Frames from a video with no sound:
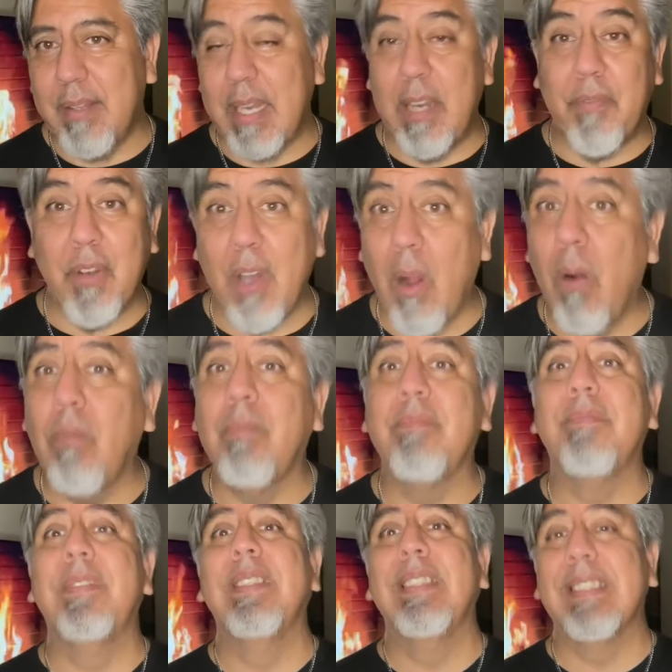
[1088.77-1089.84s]
And if you don't,
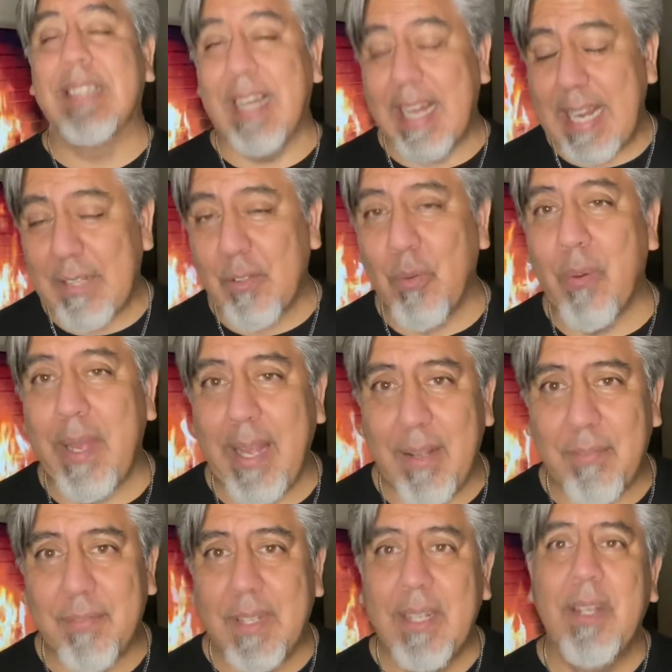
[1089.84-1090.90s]
God has a way
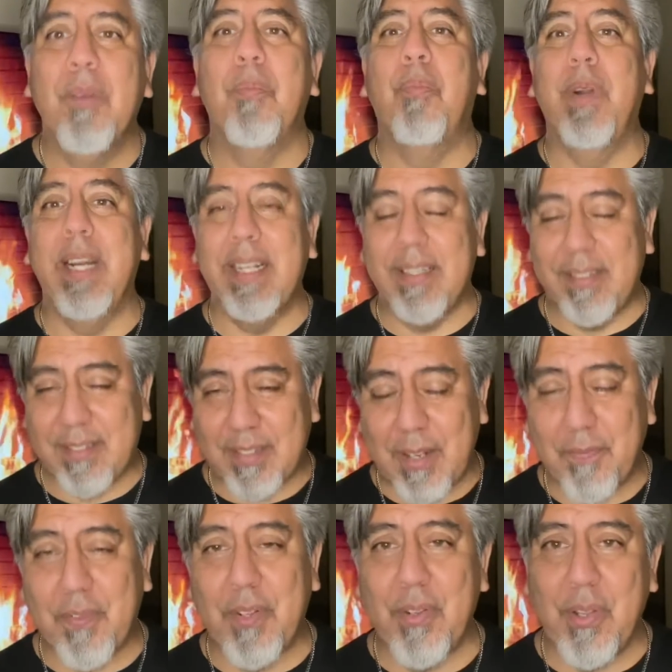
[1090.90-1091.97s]
of bringing
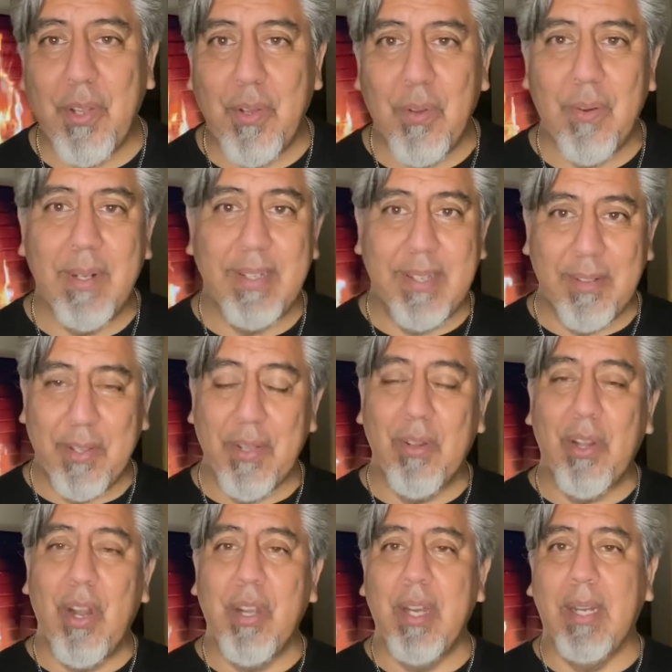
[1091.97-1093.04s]
stuff to you until you
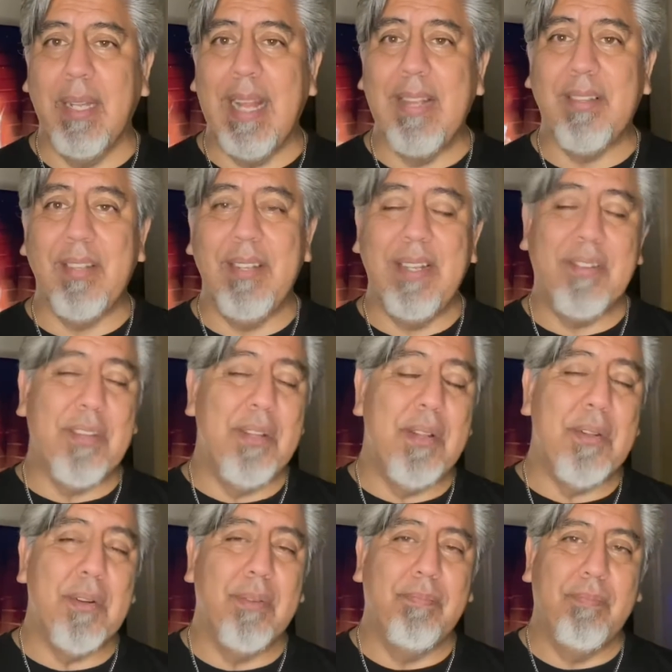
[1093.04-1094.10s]
learn your lesson. That's
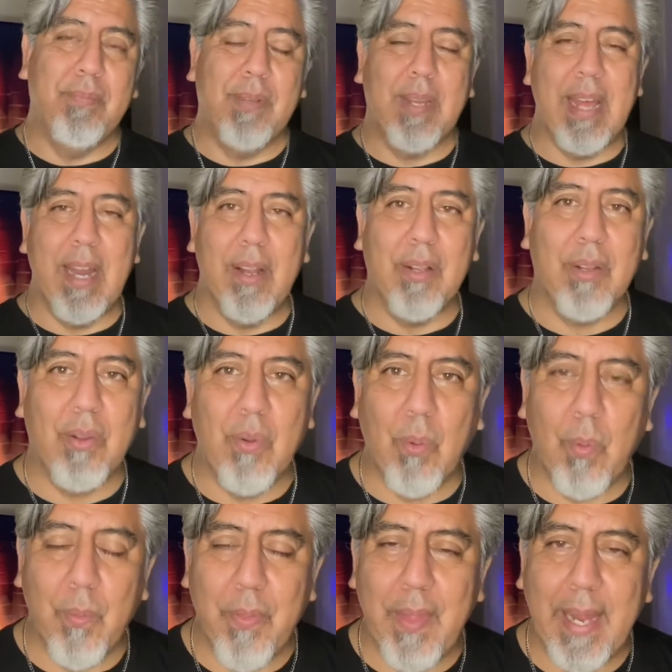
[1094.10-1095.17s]
another kind of
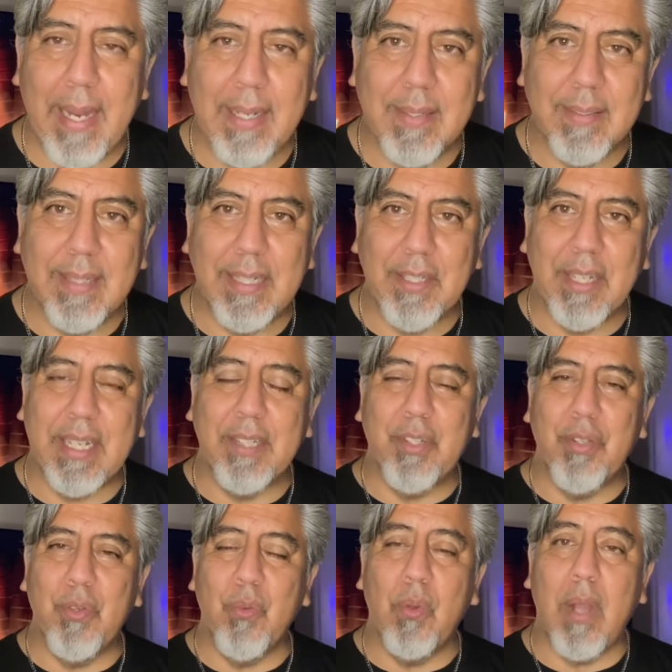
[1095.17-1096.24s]
cool thing, that you get to
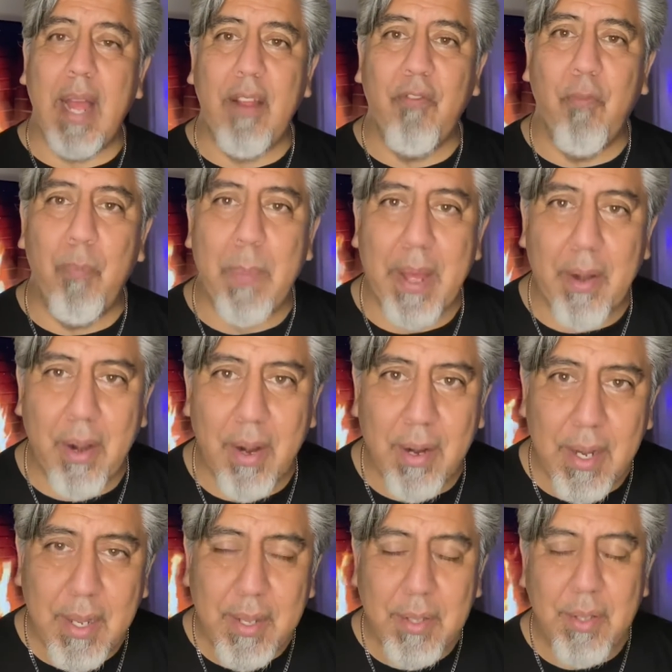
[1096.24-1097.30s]
do life better.
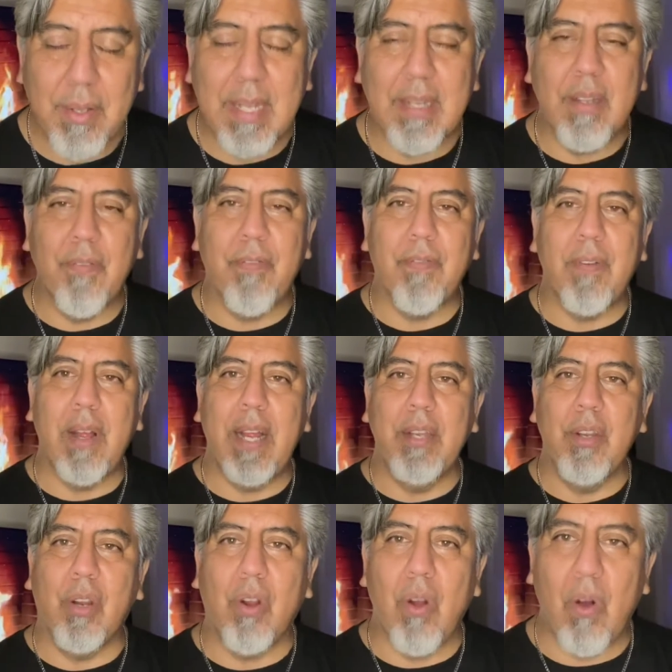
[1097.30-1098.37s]
You get to find
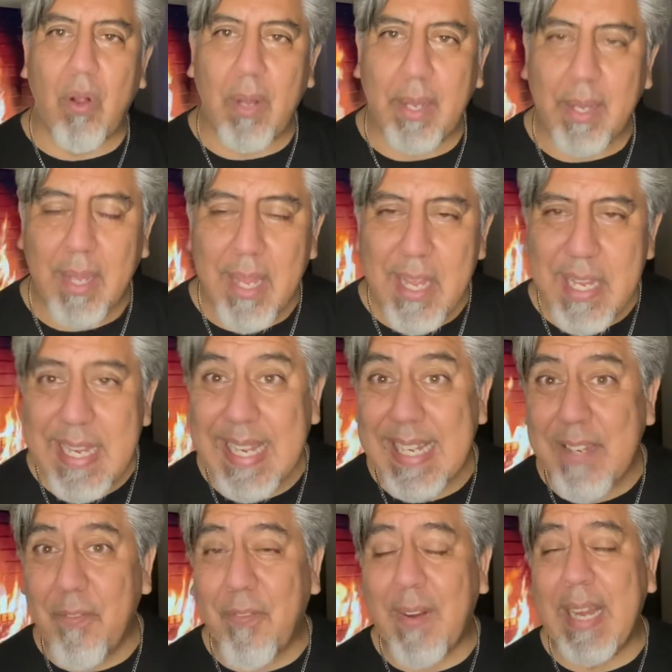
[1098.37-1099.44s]
your calling. You get
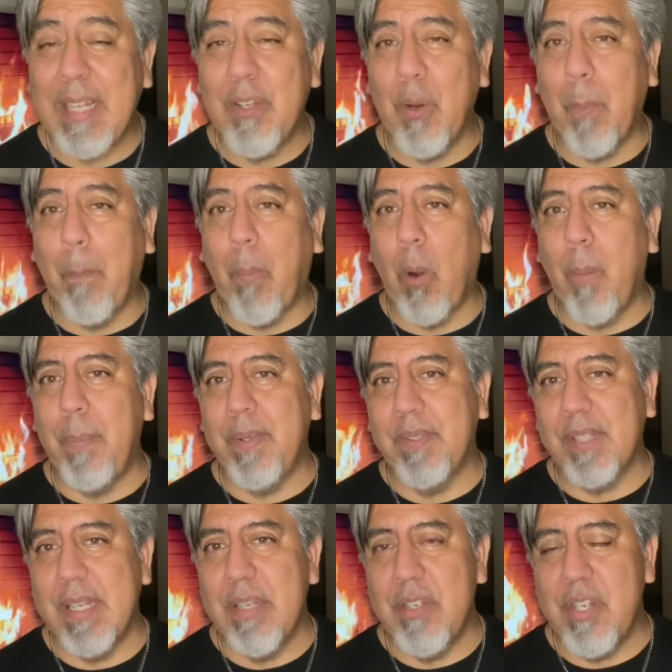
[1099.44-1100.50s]
to find your
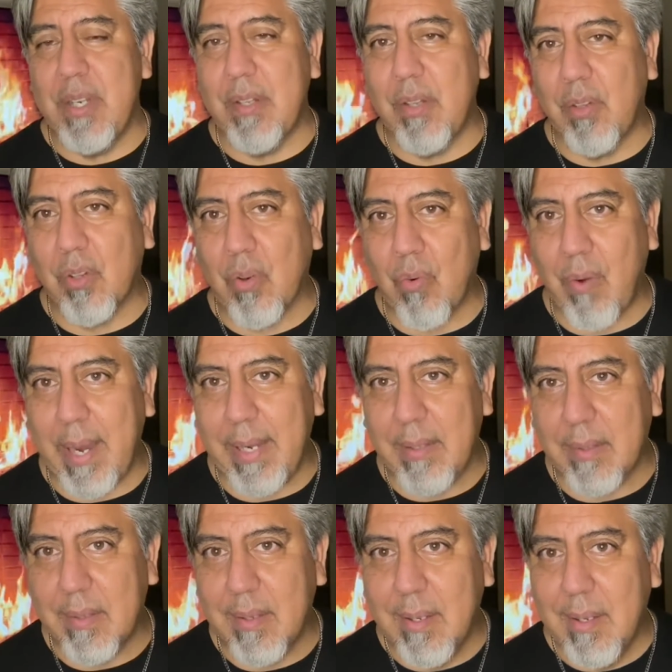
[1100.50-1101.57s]
purpose in Jesus
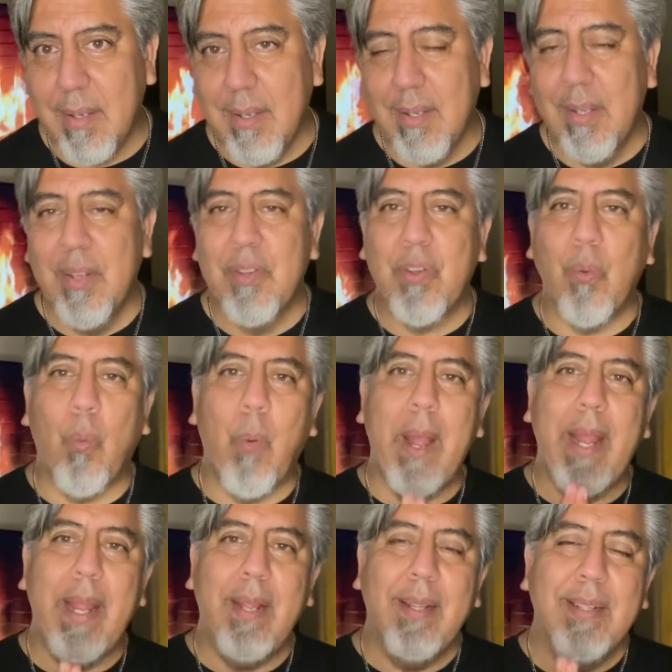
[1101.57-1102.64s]
Christ. So
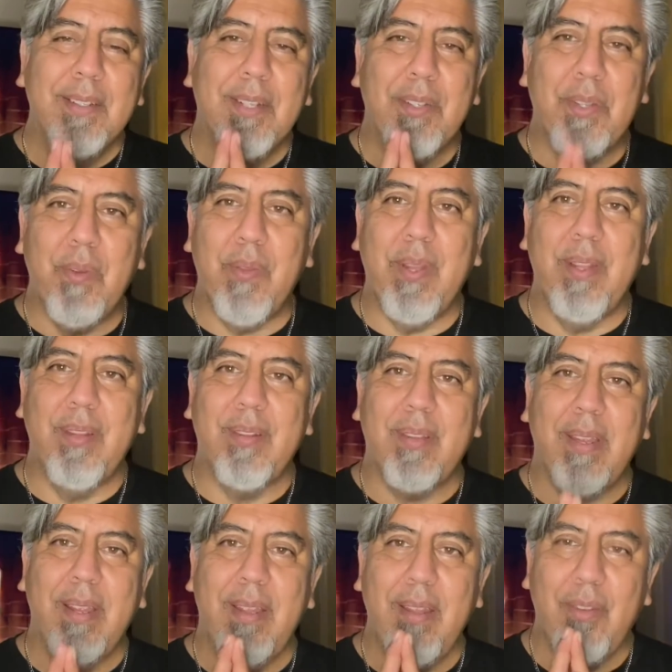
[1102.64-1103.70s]
way to do this
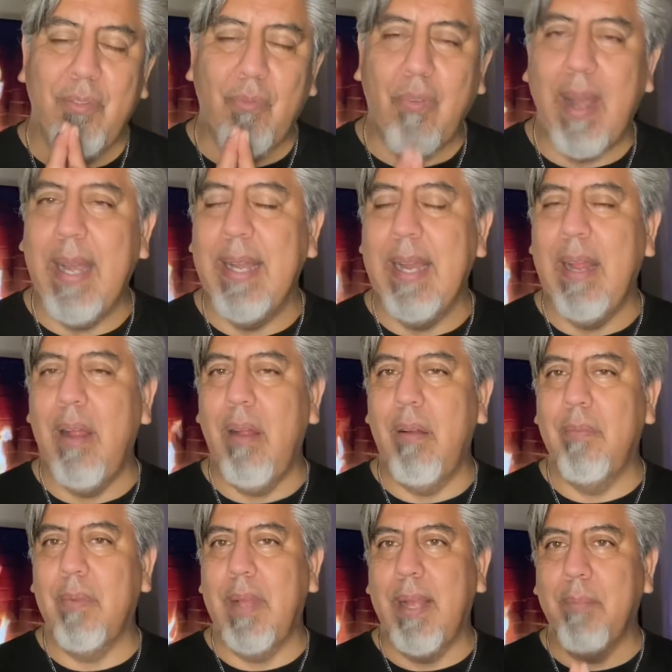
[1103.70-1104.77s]
is right now.
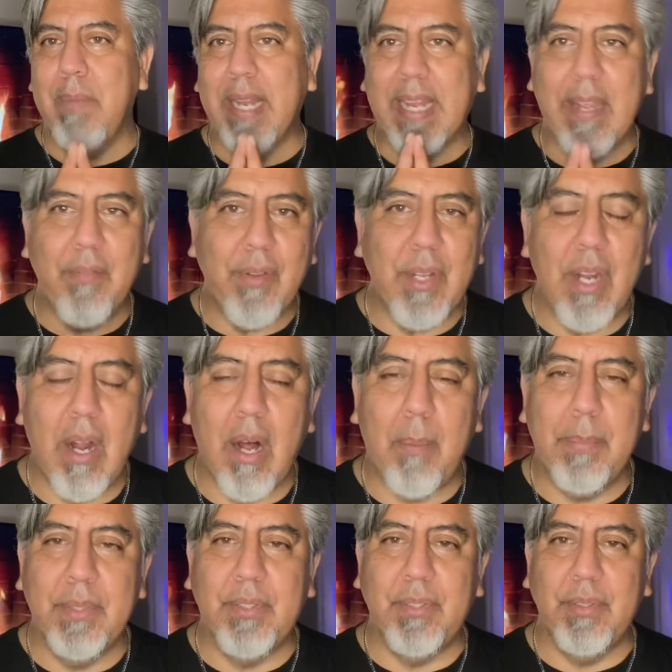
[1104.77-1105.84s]
I'm going to give you the
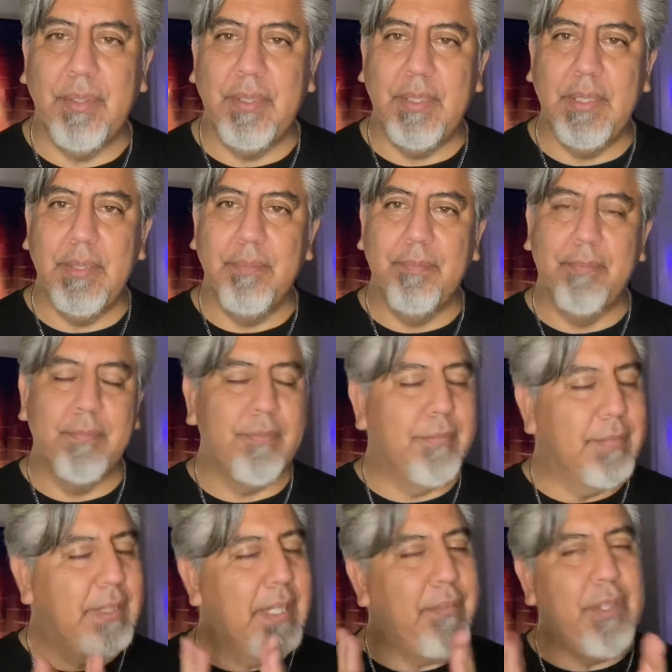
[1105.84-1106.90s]
opportunity.
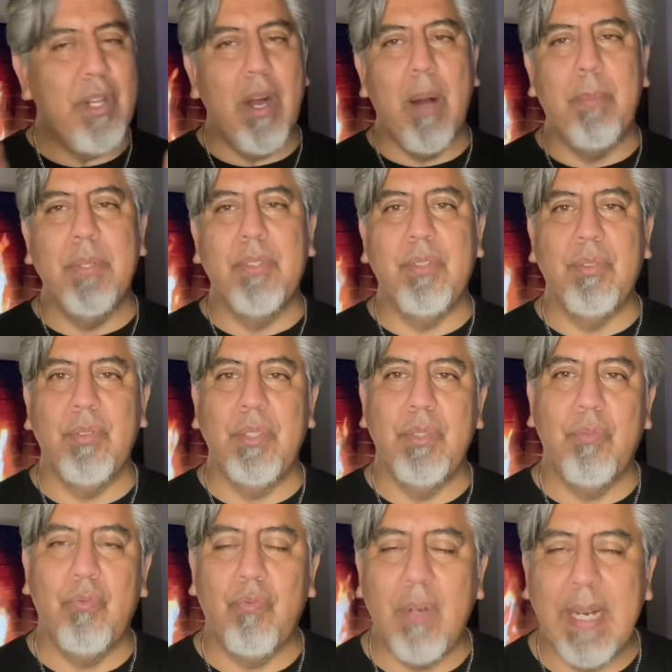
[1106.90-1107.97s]
Give you the opportunity
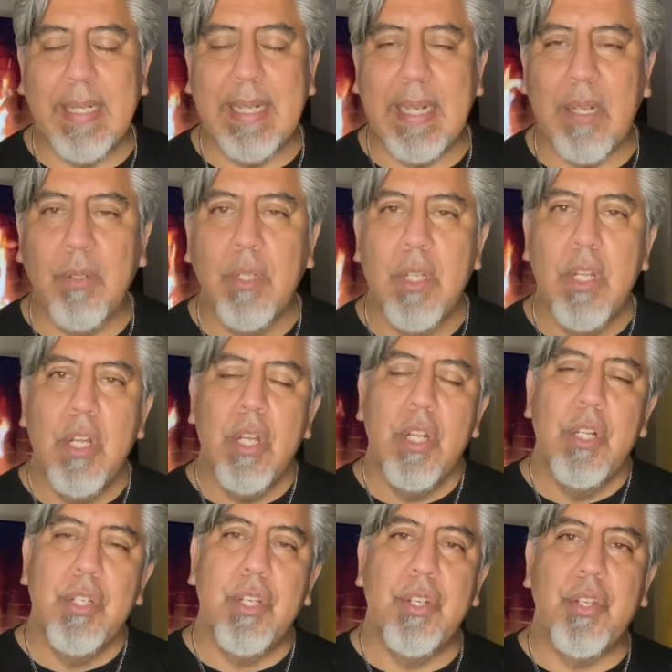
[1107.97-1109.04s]
right now
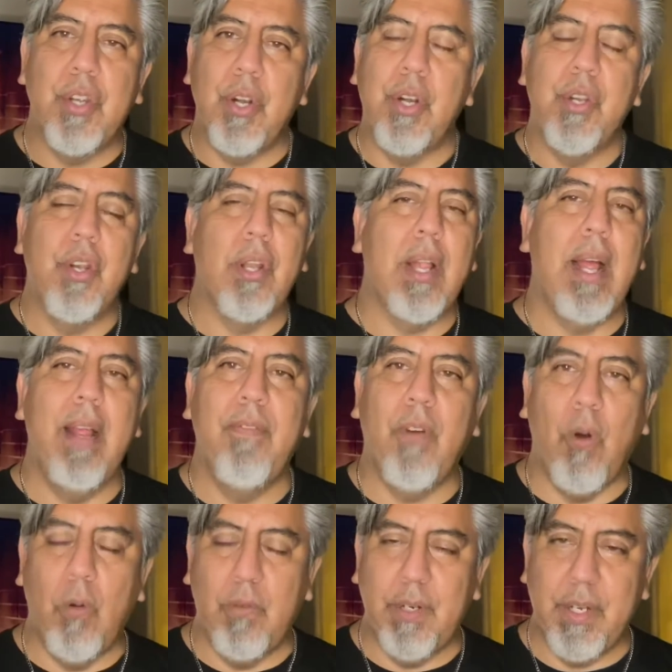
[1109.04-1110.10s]
to turn your life
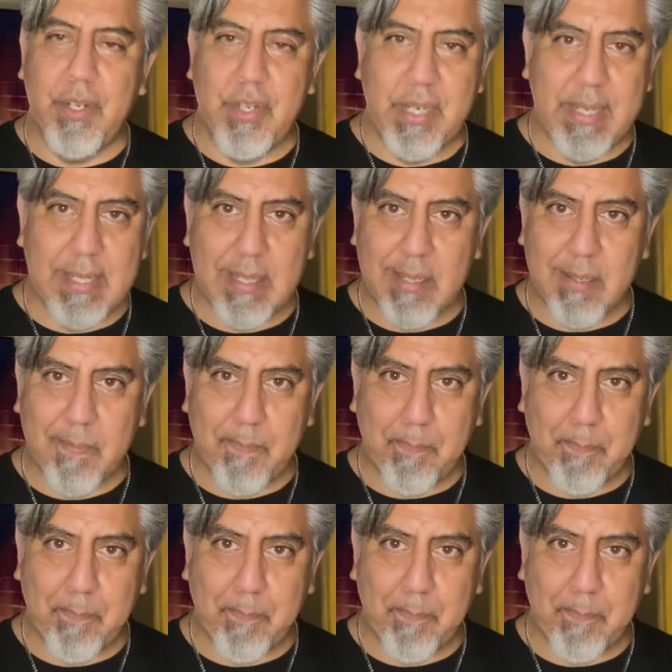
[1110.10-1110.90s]
over to Jesus.